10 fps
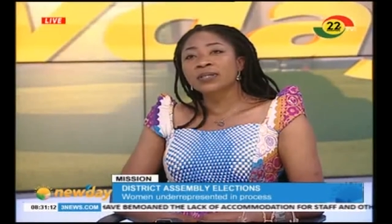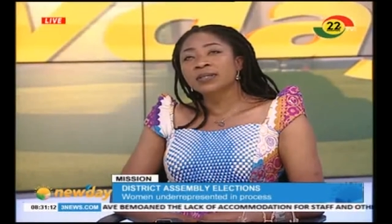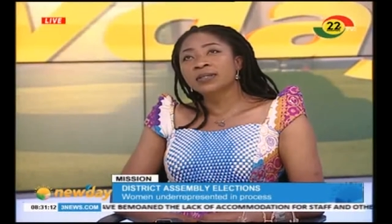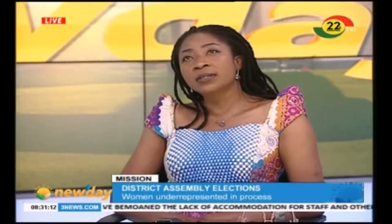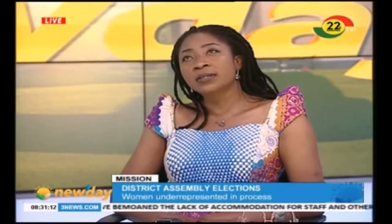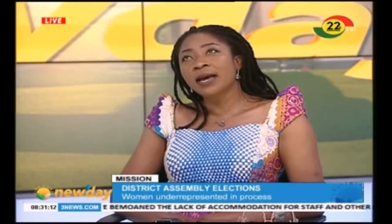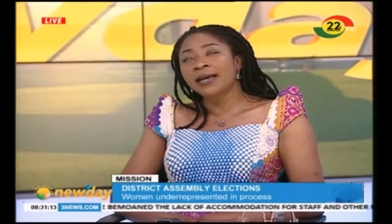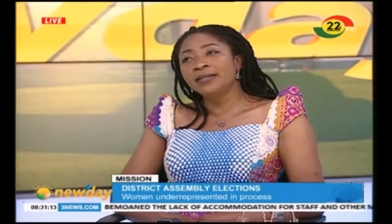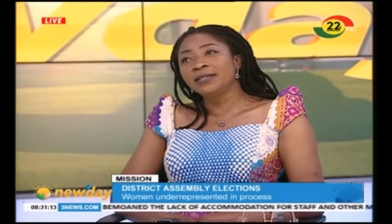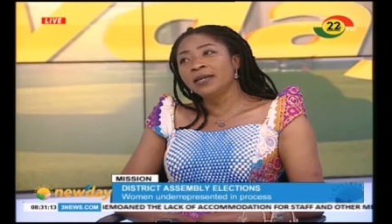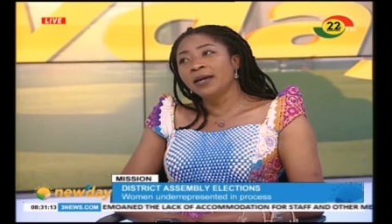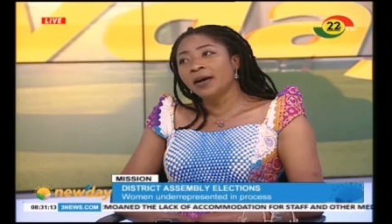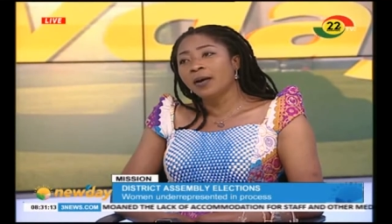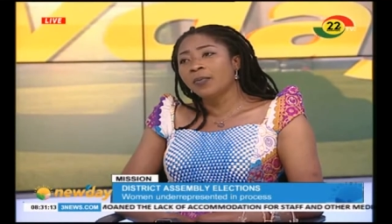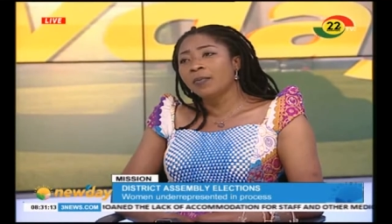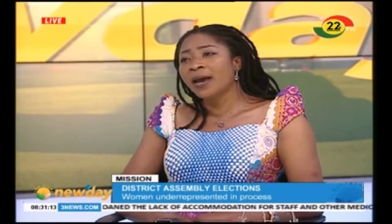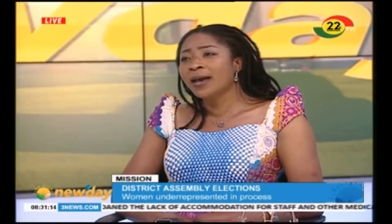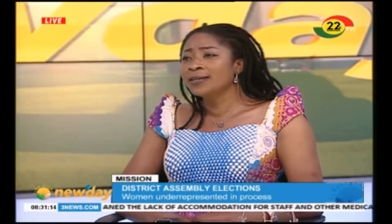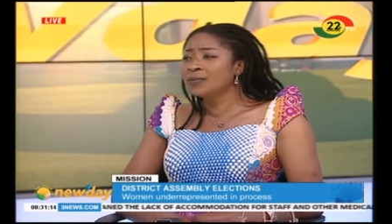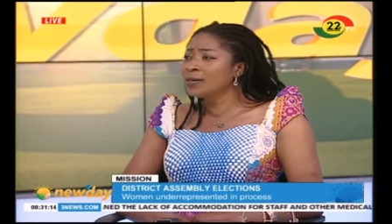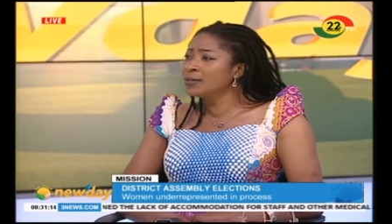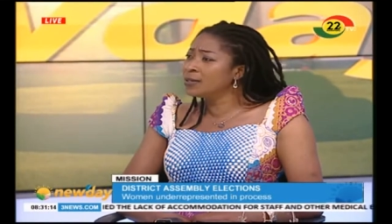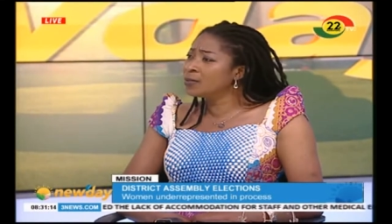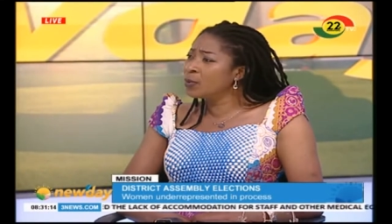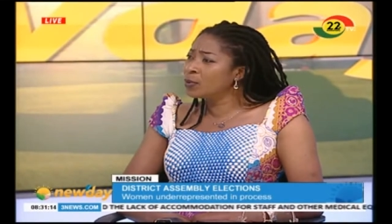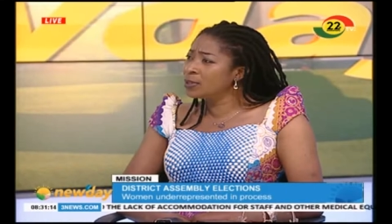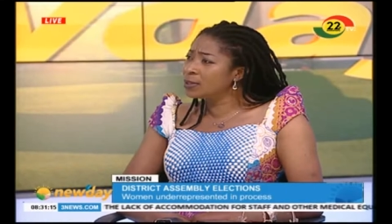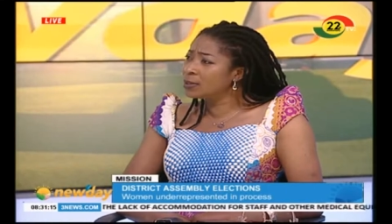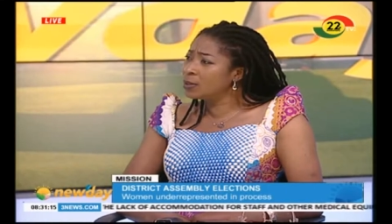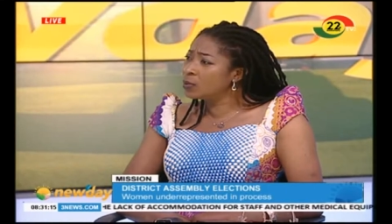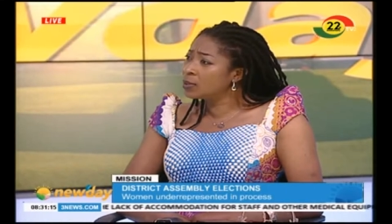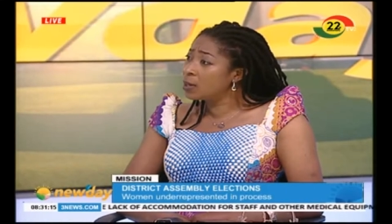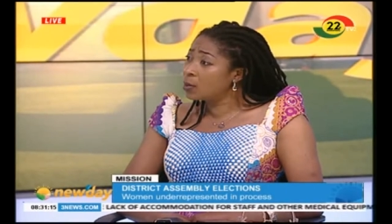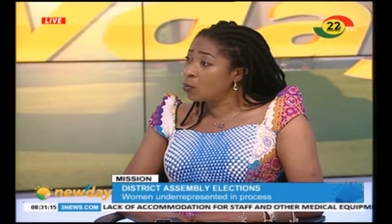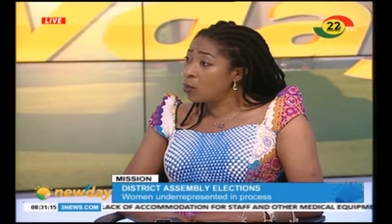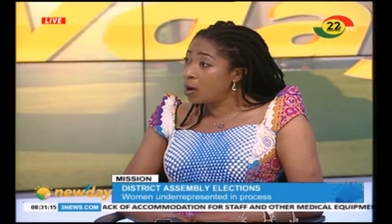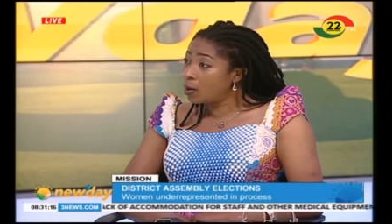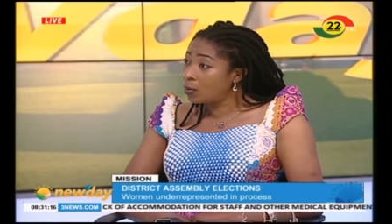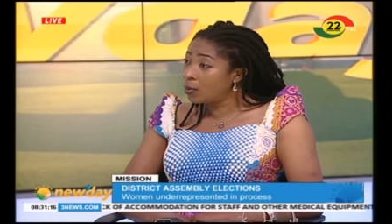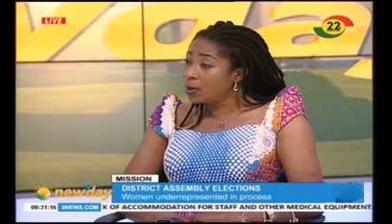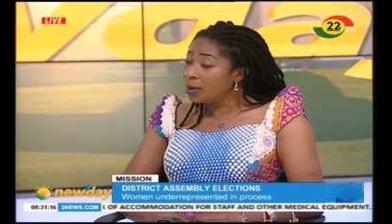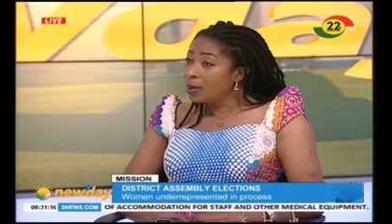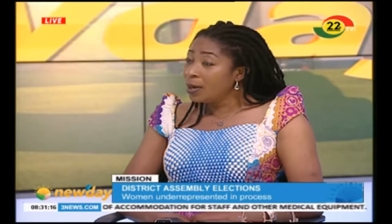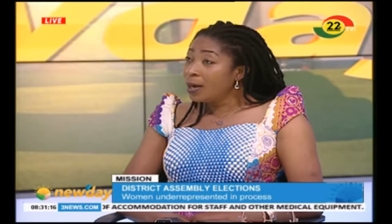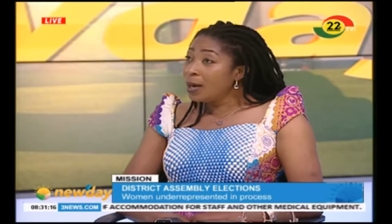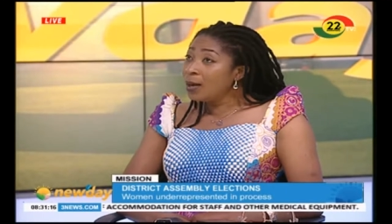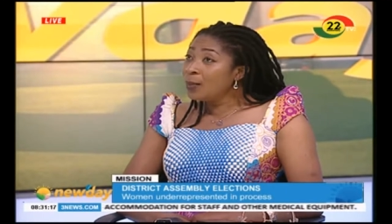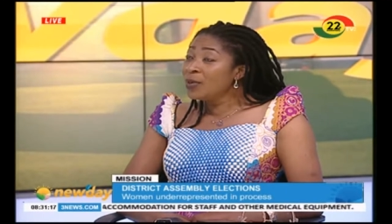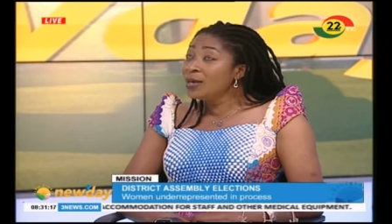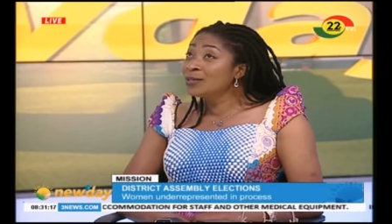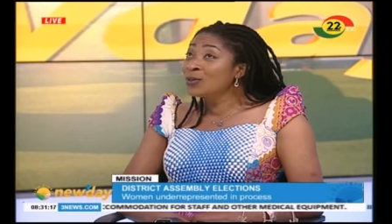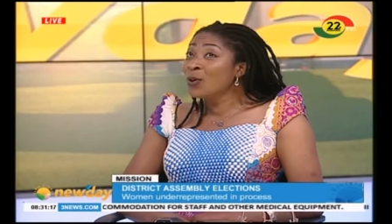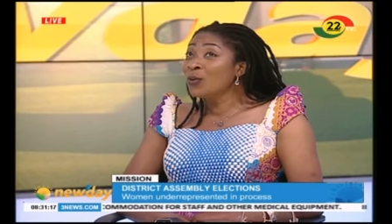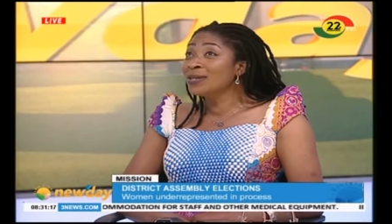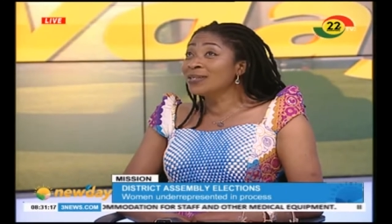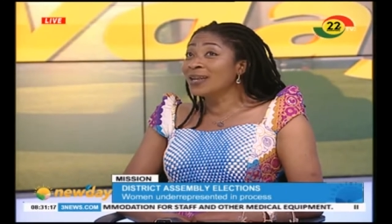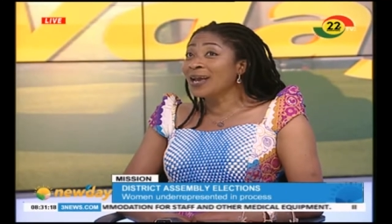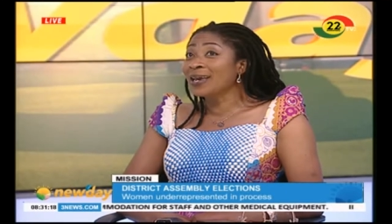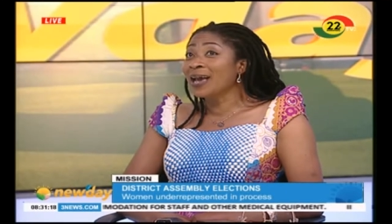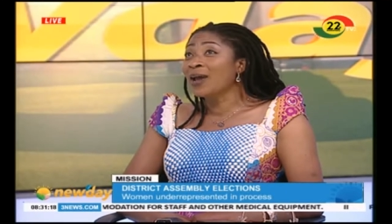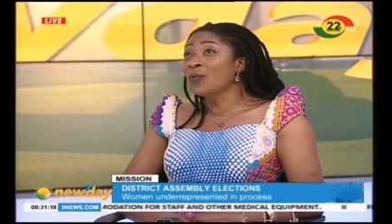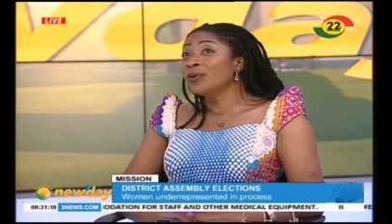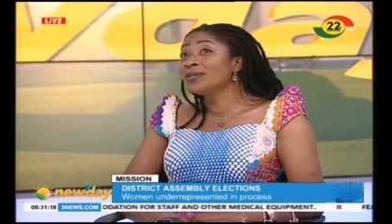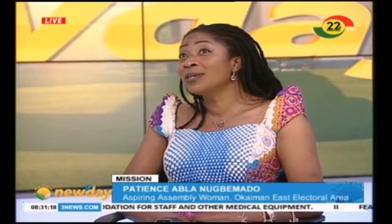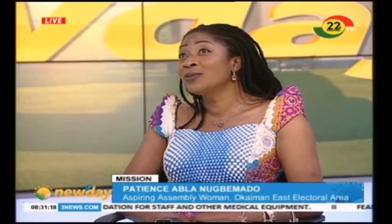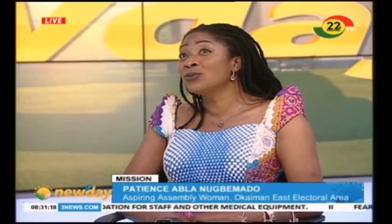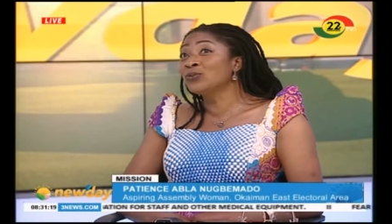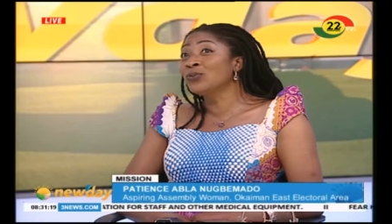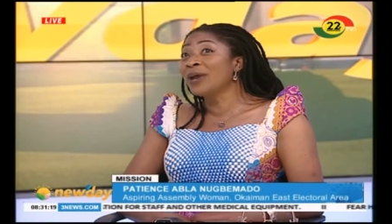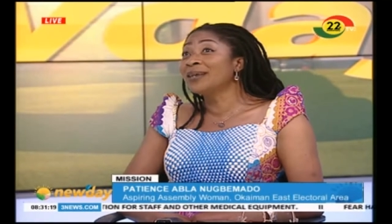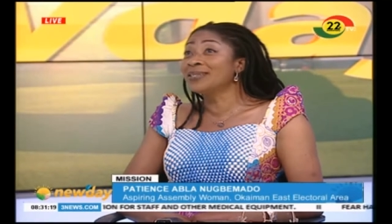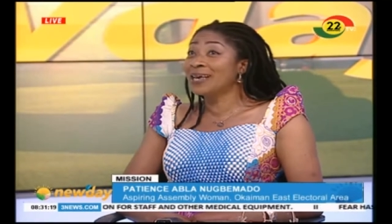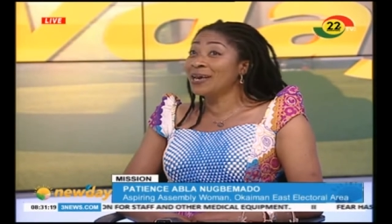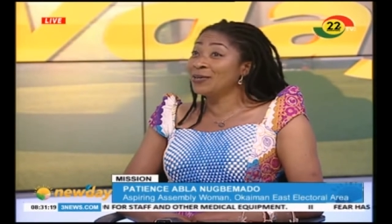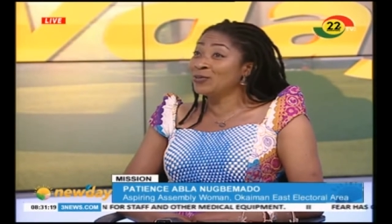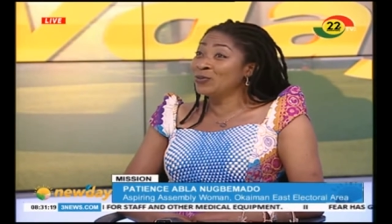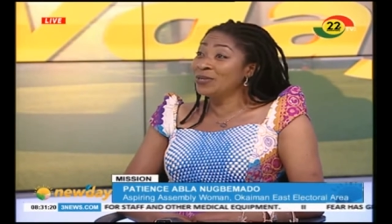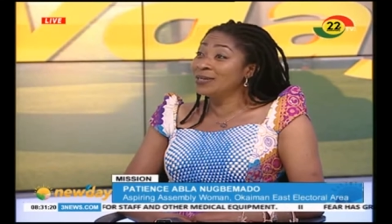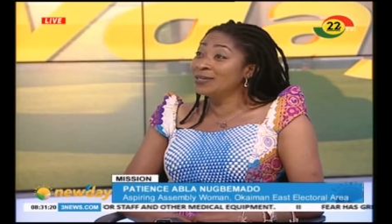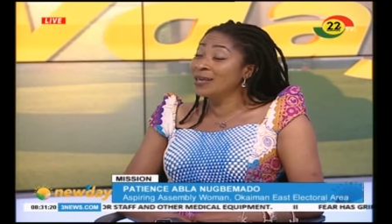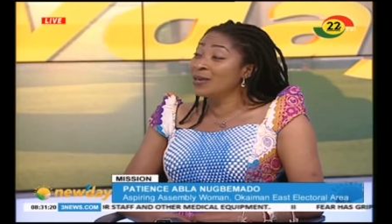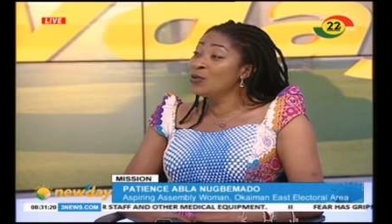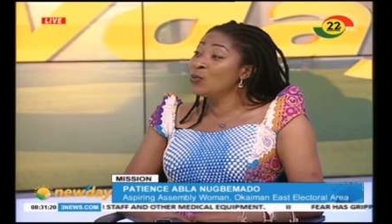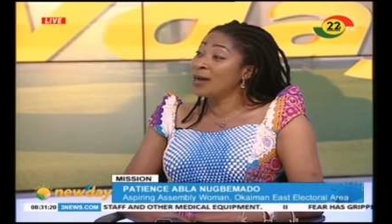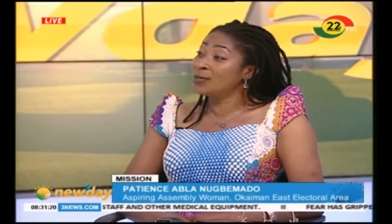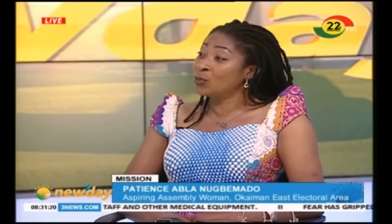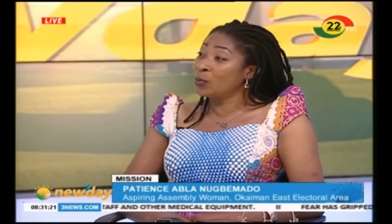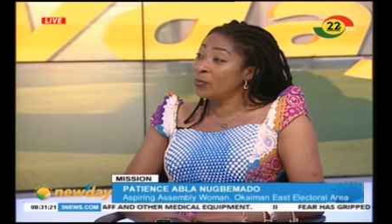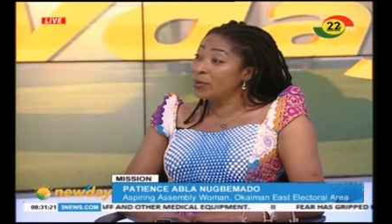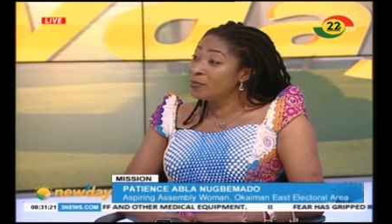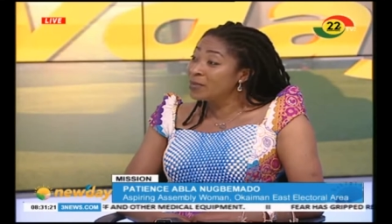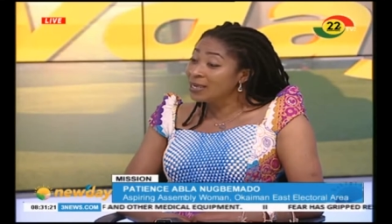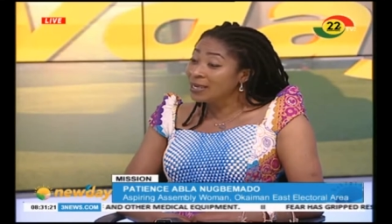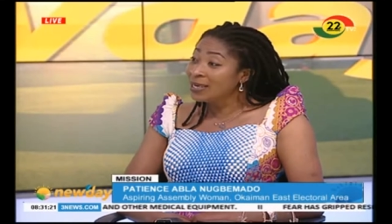this idea up, my husband just bought it. I was like, wow. Oh, nice. Um, he's always like, I wanted to enter into this and you are stopping me.